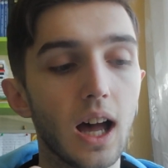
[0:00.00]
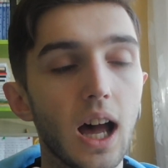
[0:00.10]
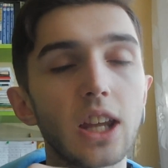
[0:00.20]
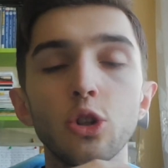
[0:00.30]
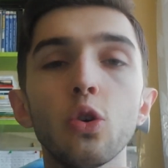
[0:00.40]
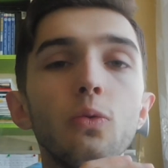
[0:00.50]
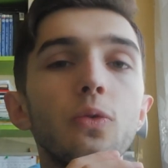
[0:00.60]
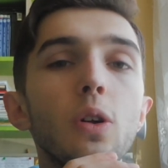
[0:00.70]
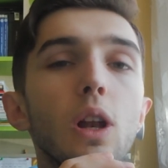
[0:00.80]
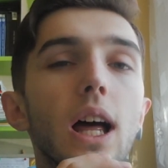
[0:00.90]
I don't
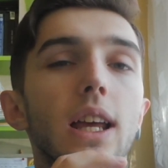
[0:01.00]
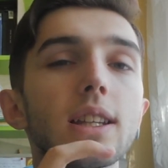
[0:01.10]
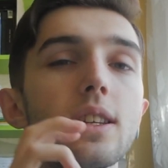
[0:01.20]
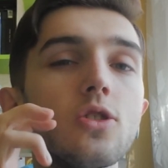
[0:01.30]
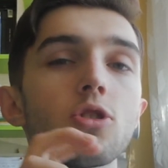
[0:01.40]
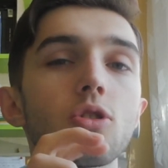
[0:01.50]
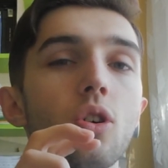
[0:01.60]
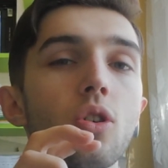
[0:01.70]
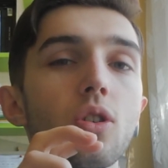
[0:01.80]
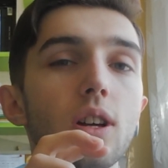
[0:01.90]
feel like this
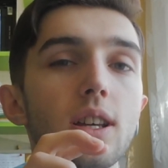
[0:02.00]
song